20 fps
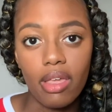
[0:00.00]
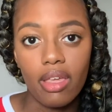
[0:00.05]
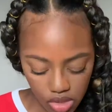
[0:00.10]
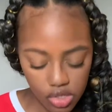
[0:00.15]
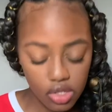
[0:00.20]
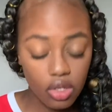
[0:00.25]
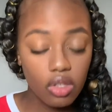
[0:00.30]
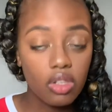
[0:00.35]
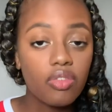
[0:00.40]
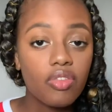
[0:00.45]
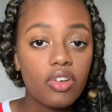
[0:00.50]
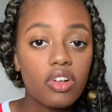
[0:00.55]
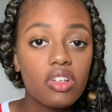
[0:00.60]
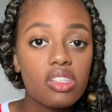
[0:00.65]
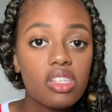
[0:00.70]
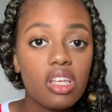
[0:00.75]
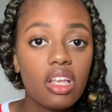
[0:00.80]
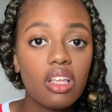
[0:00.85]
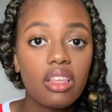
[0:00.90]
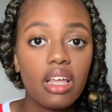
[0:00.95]
So the first
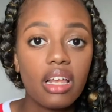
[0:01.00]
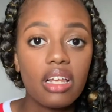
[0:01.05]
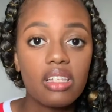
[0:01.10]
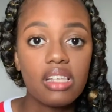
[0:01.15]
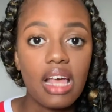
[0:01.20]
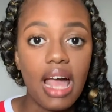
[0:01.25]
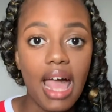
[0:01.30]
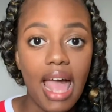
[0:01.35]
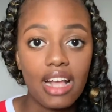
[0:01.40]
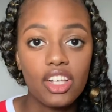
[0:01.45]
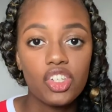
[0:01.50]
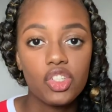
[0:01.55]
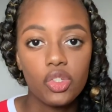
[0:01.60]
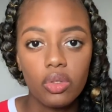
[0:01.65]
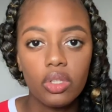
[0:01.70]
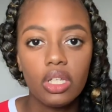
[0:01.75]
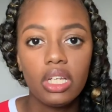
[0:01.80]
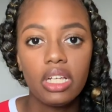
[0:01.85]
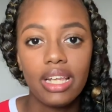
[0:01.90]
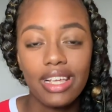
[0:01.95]
thing that is
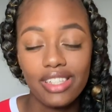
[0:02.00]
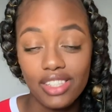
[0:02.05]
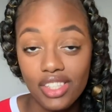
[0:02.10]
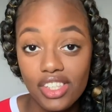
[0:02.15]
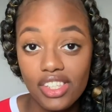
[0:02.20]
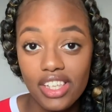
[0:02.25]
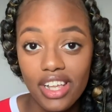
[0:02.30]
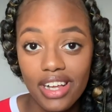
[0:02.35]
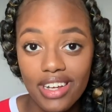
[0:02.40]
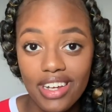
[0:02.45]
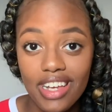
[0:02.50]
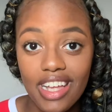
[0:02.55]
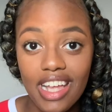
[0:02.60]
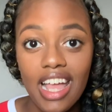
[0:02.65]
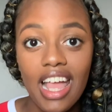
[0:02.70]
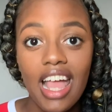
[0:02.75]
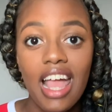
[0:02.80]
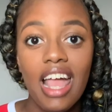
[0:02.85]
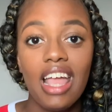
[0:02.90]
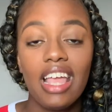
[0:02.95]
actually necessary
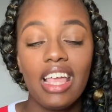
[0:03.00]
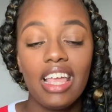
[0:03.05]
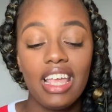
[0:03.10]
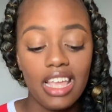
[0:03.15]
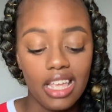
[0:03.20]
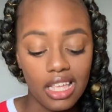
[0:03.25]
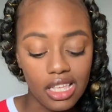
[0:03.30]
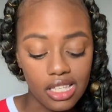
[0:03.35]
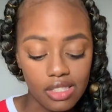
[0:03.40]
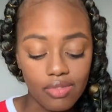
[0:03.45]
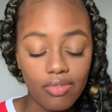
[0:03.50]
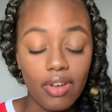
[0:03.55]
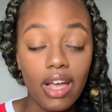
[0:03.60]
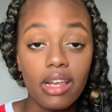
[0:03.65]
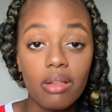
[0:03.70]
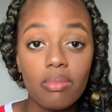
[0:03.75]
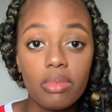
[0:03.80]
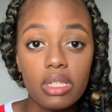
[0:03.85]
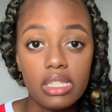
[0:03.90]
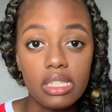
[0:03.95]
is
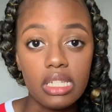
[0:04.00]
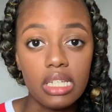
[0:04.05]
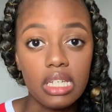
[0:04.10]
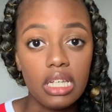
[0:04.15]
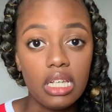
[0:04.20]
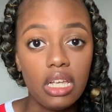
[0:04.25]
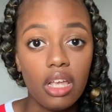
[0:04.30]
vitamin D.